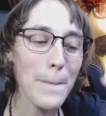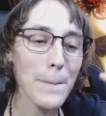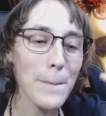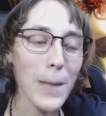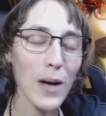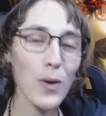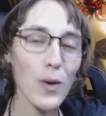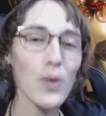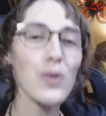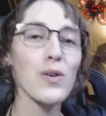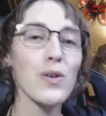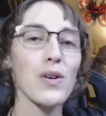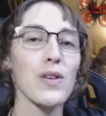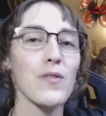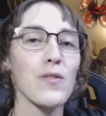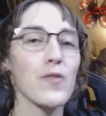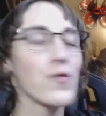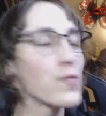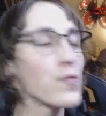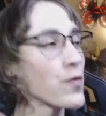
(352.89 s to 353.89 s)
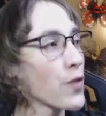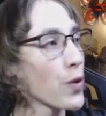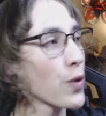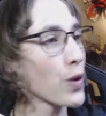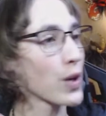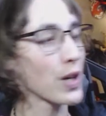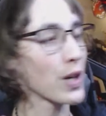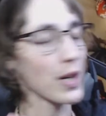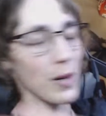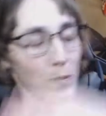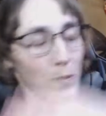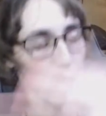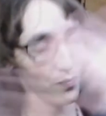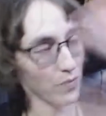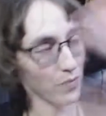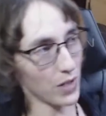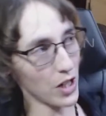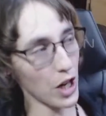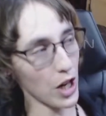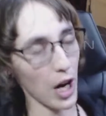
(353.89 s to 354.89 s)
my goal for
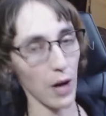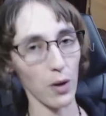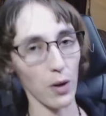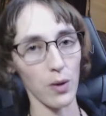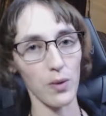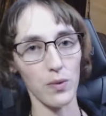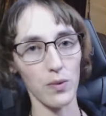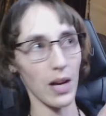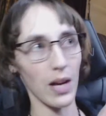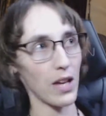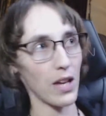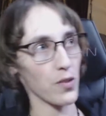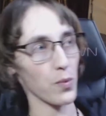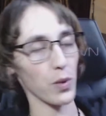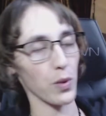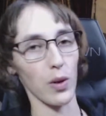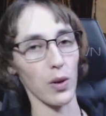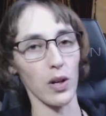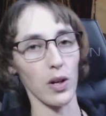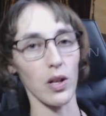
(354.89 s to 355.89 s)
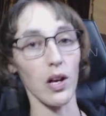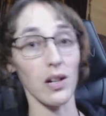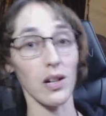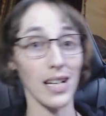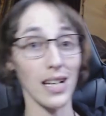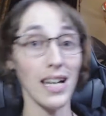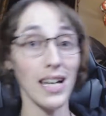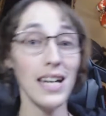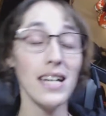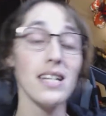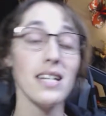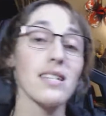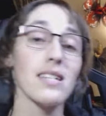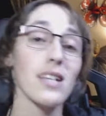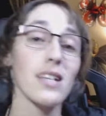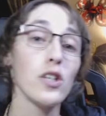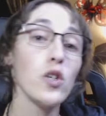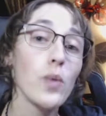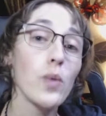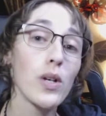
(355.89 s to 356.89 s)
the channel as we're going along is
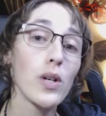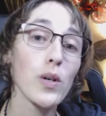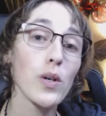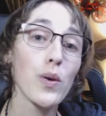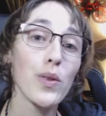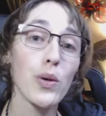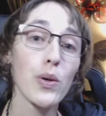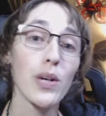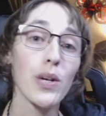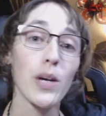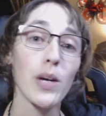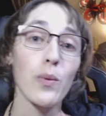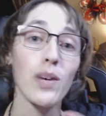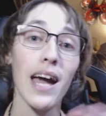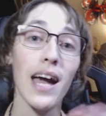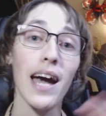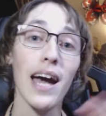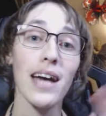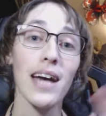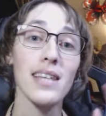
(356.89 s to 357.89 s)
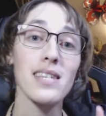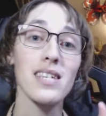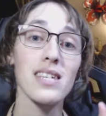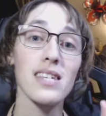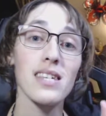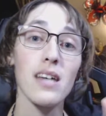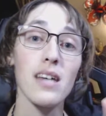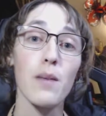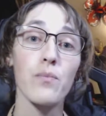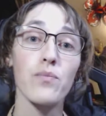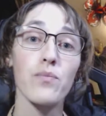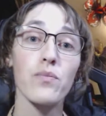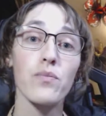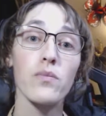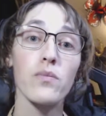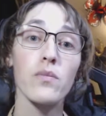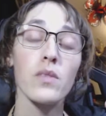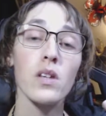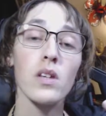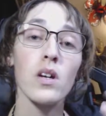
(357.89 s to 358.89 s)
I do want to go through and I want to add some
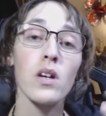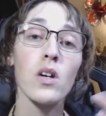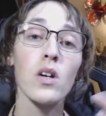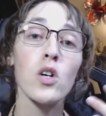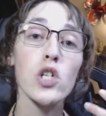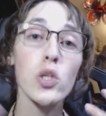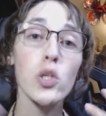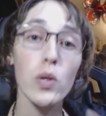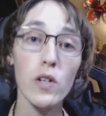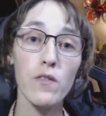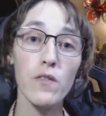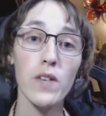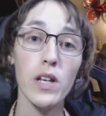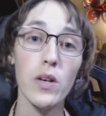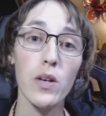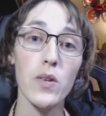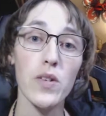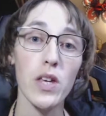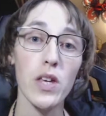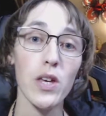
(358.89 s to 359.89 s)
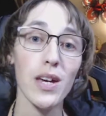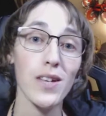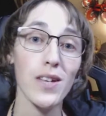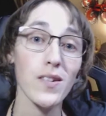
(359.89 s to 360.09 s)
shorter videos that